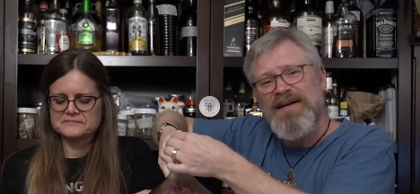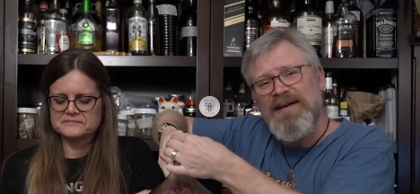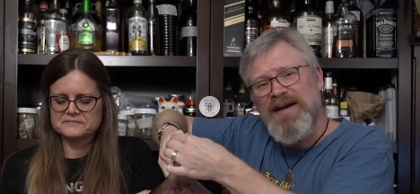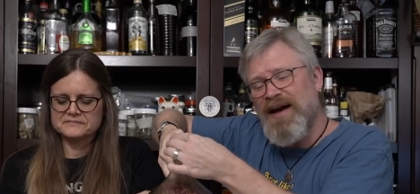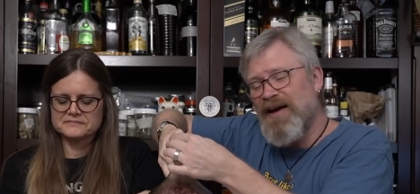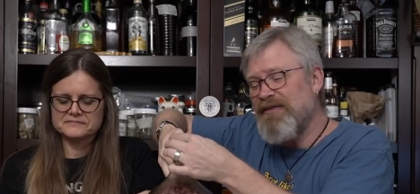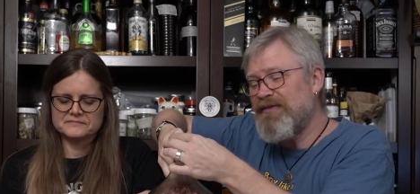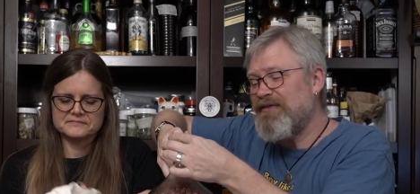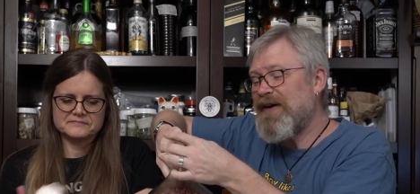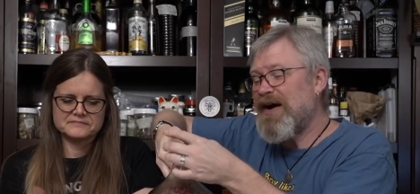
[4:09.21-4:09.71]

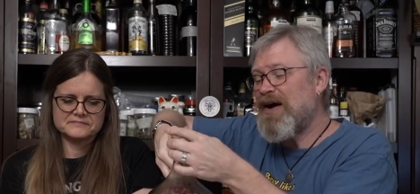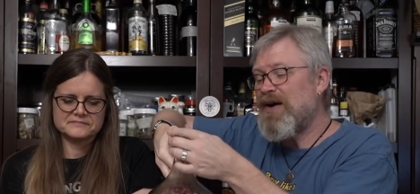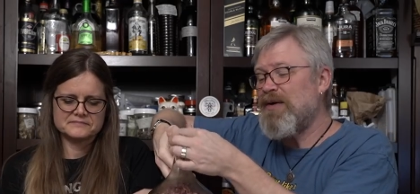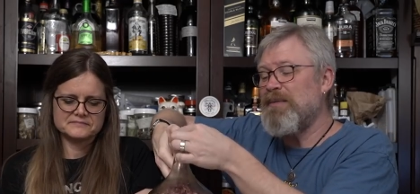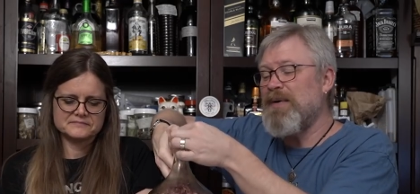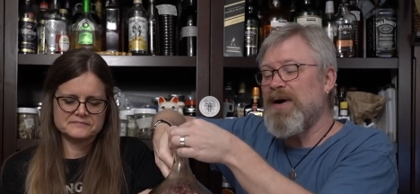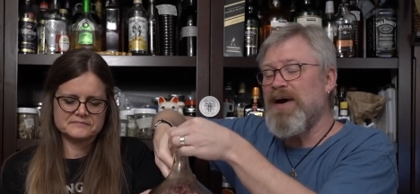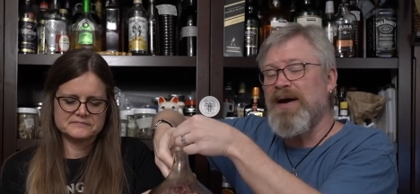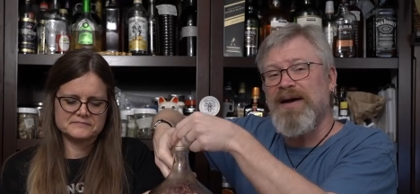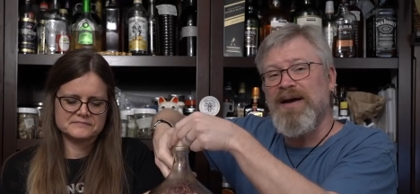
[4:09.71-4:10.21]
Speaker 1: I found
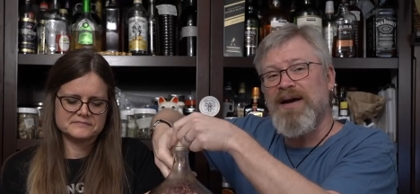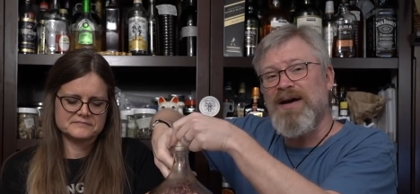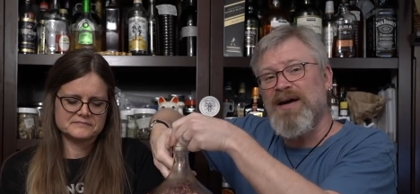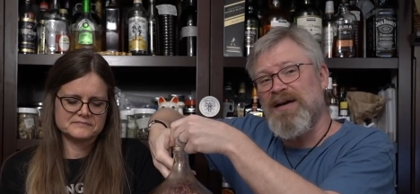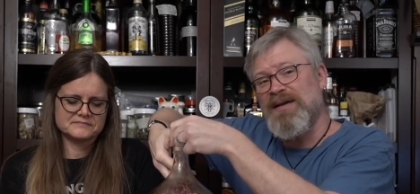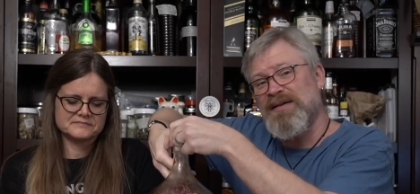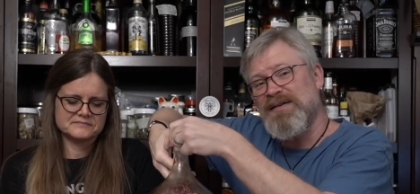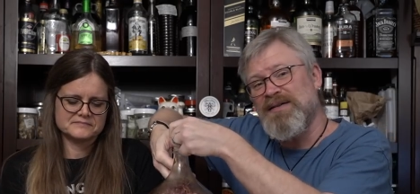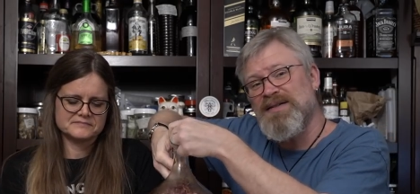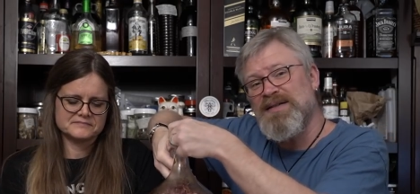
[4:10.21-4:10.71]

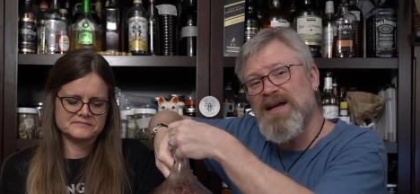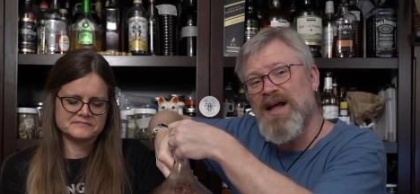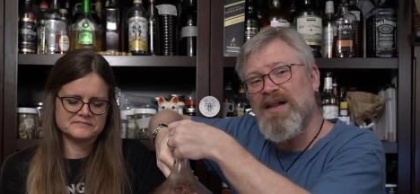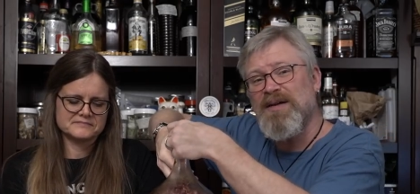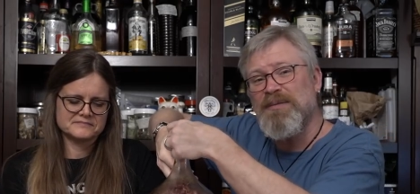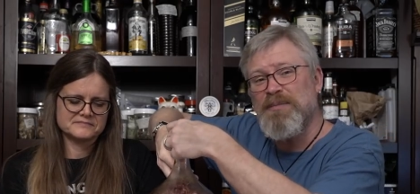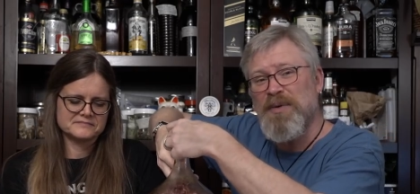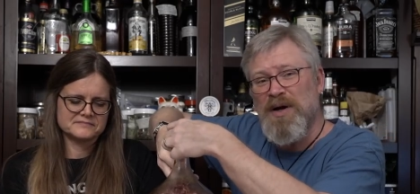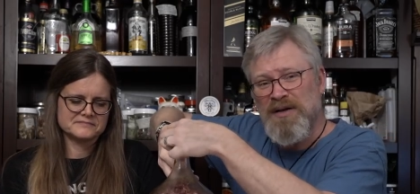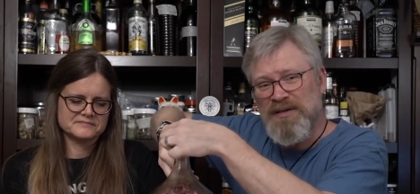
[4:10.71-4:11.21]
my
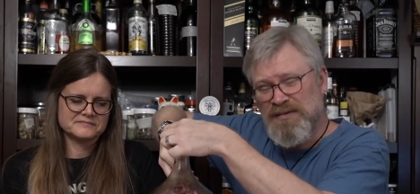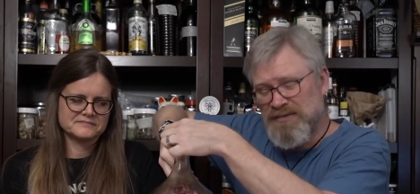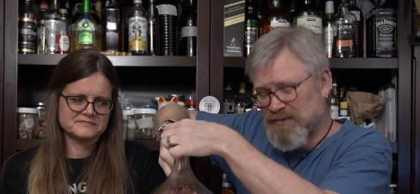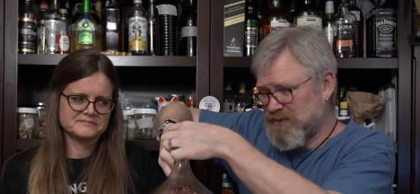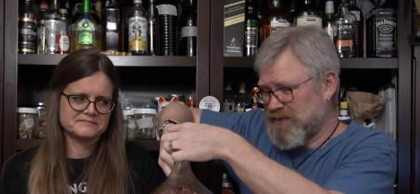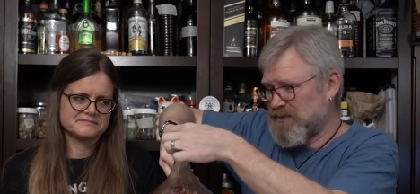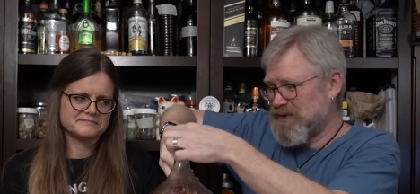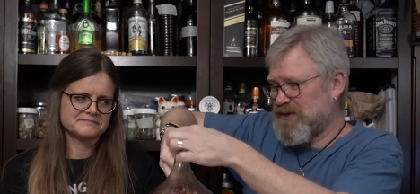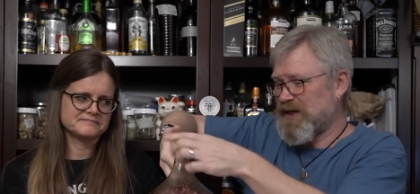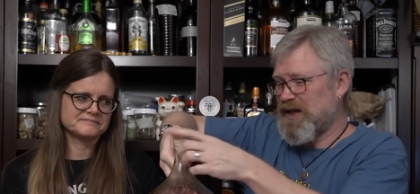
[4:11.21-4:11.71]
solid
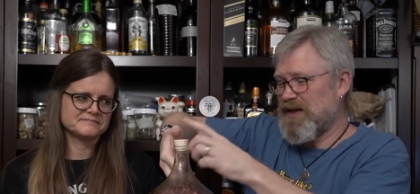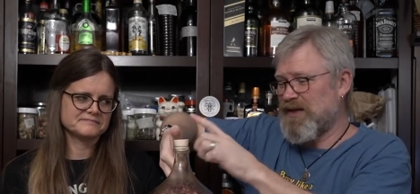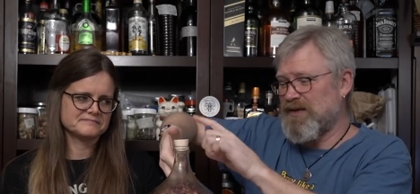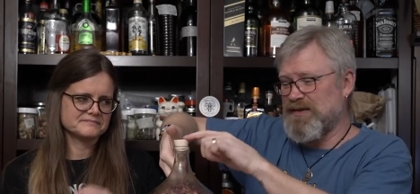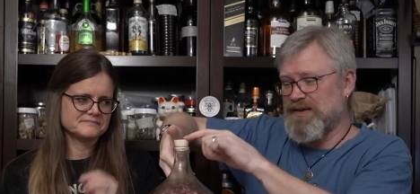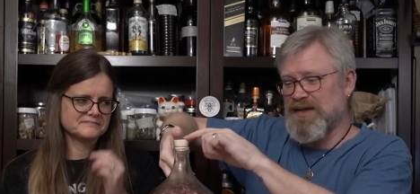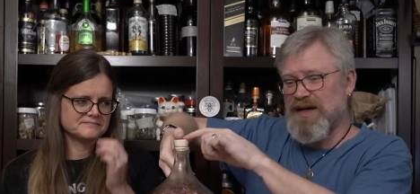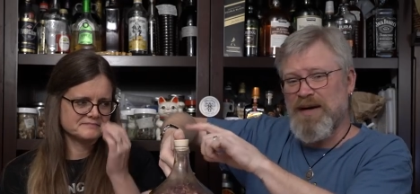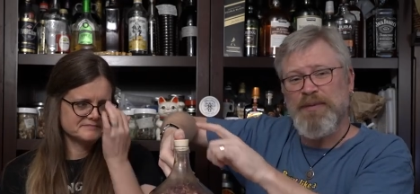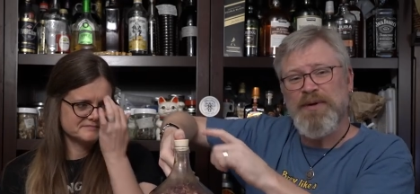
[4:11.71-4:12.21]

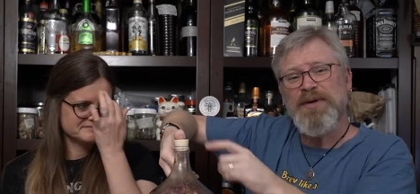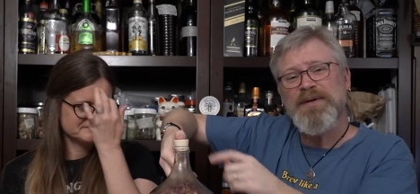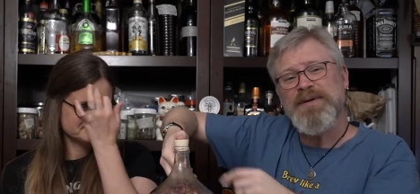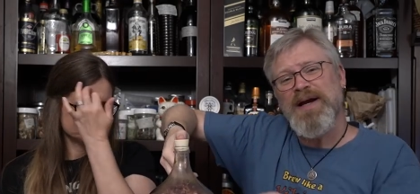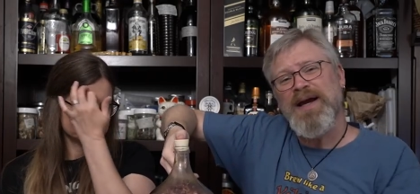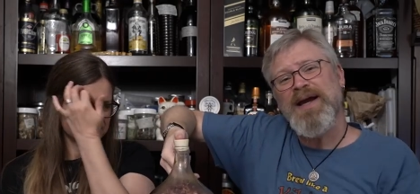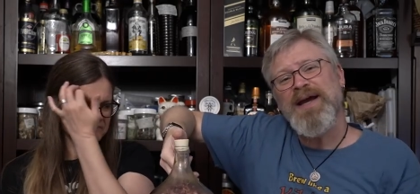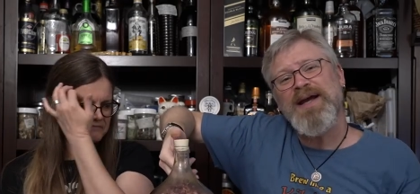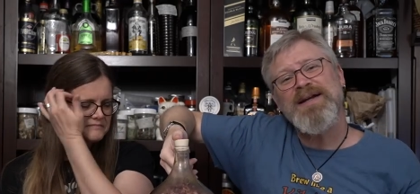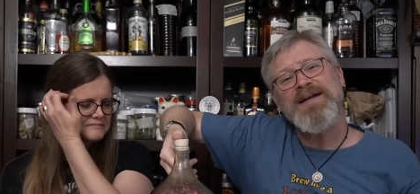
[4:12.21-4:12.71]
stopper,
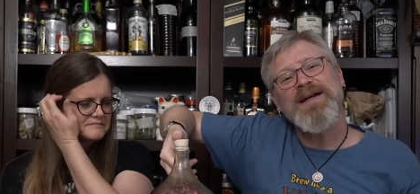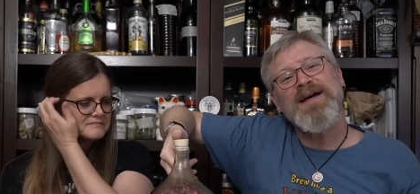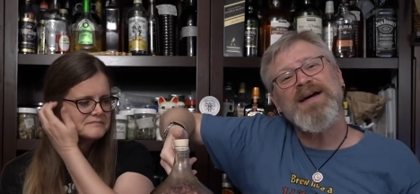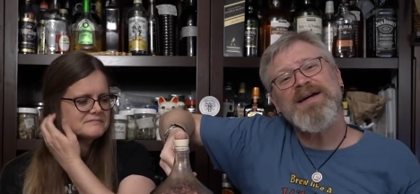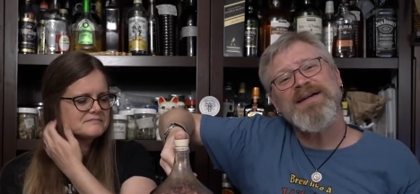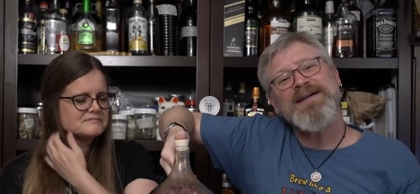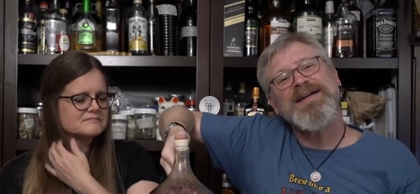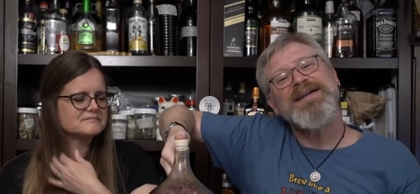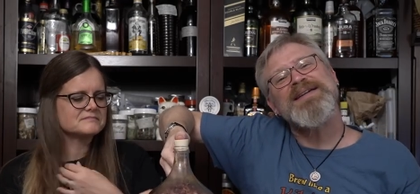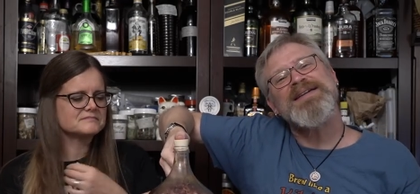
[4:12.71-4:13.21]
and
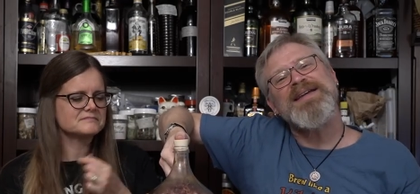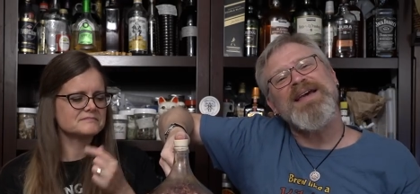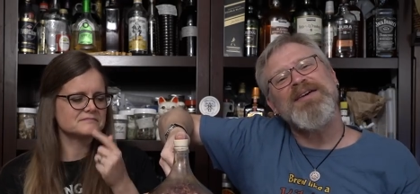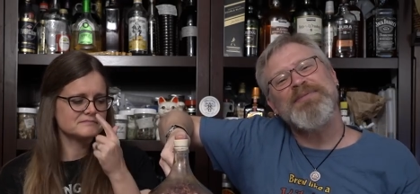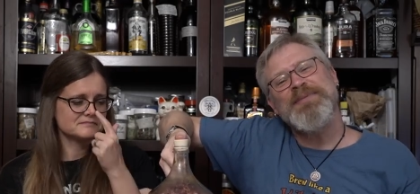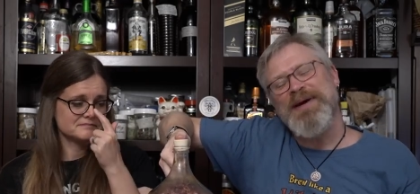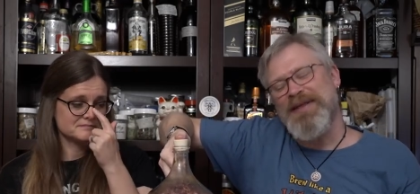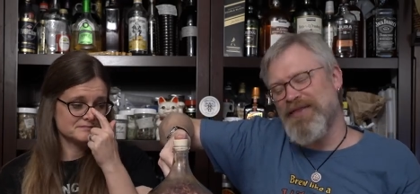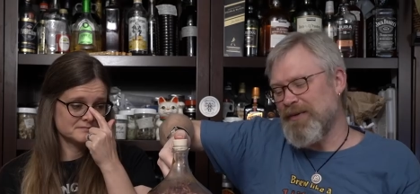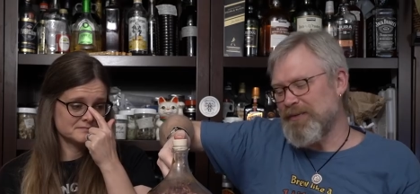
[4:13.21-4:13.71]
saves
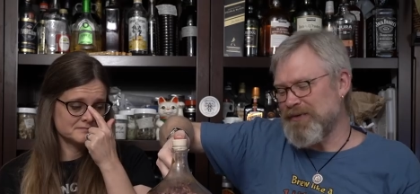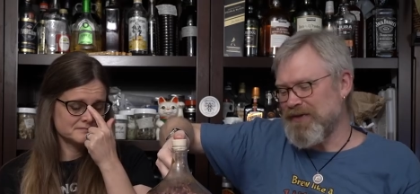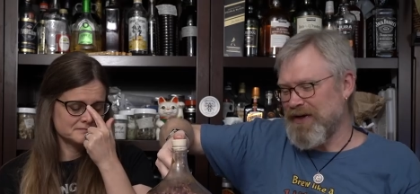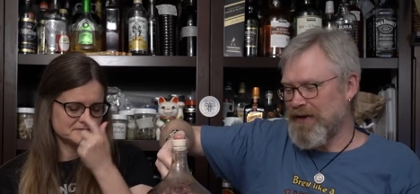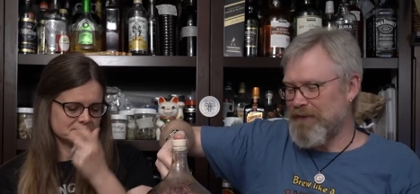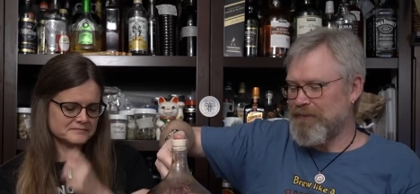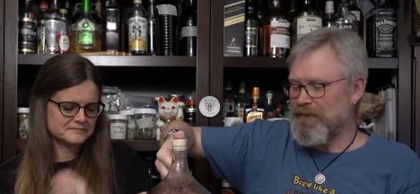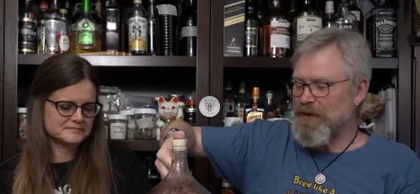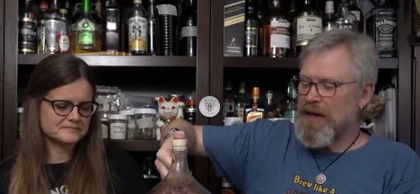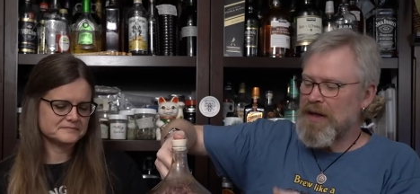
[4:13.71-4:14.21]
my thumbs
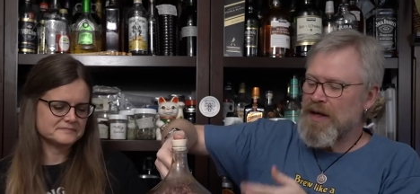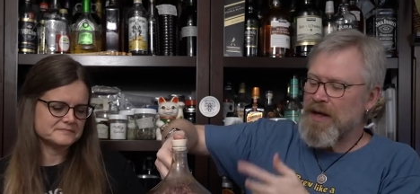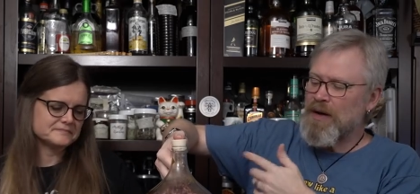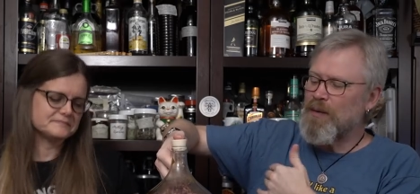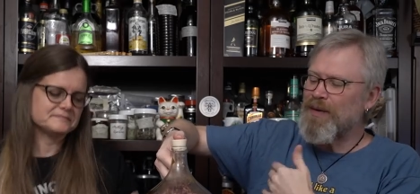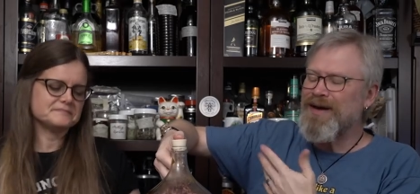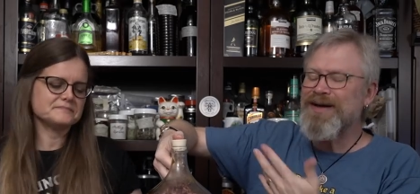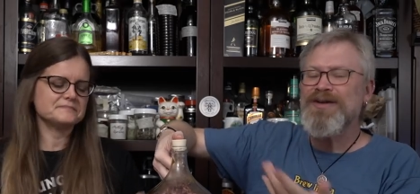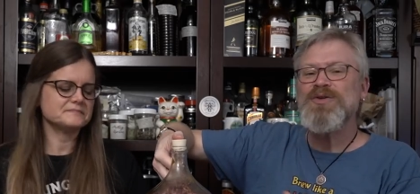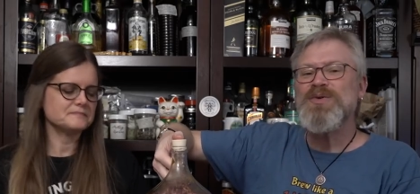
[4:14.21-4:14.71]
now.
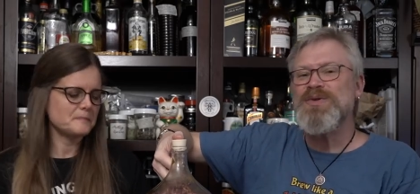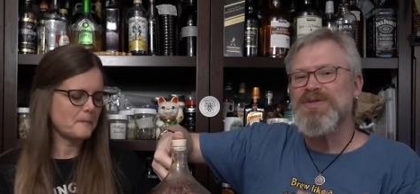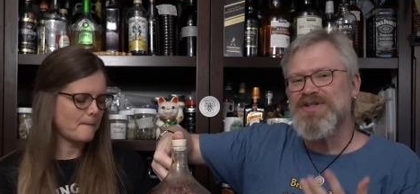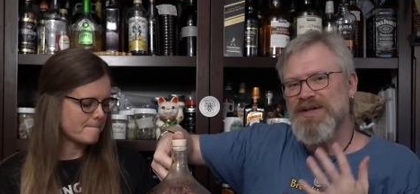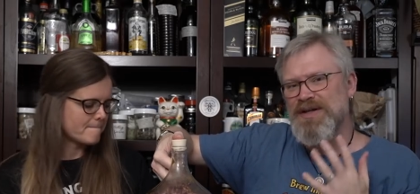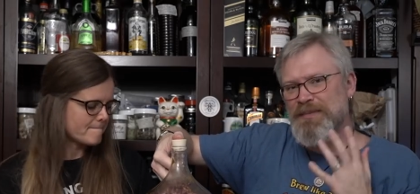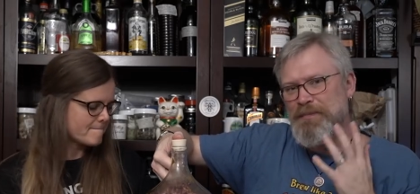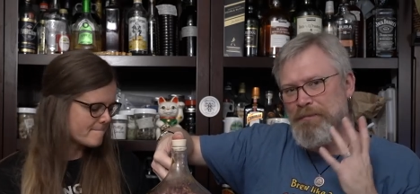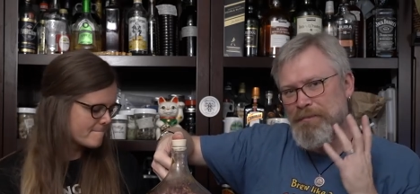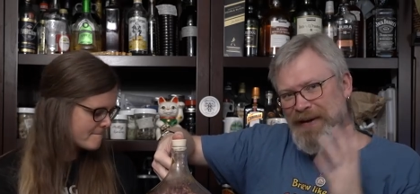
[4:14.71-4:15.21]
What I'm going to do is
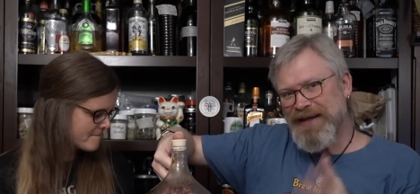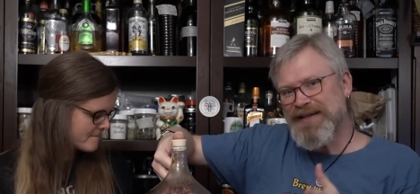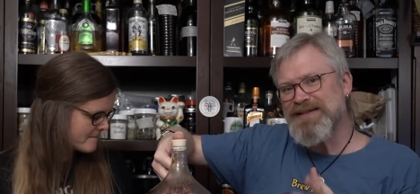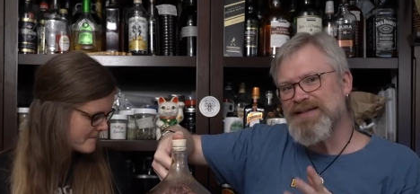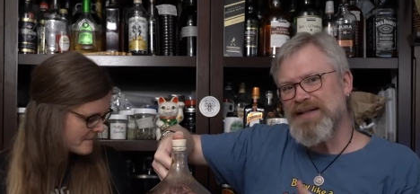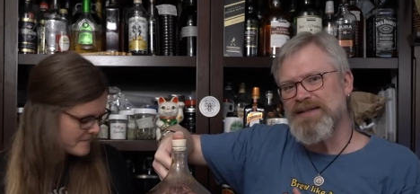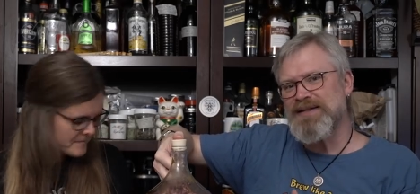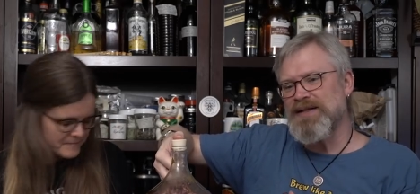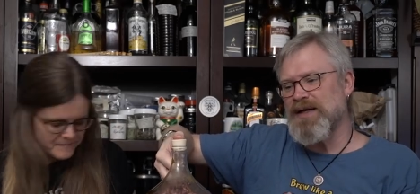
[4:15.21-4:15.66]
mix this